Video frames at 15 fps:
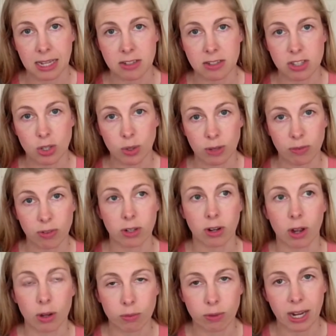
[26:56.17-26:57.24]
And so if
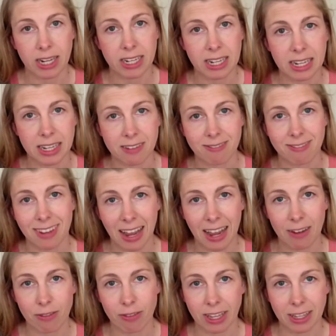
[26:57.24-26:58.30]
you're already
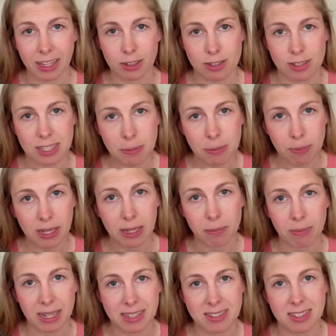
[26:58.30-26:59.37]
have like your sleep
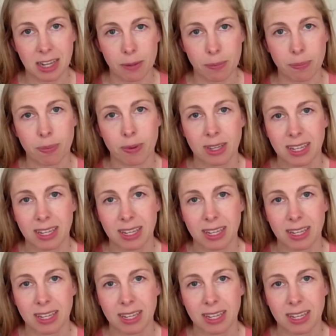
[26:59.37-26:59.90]
being mixed up,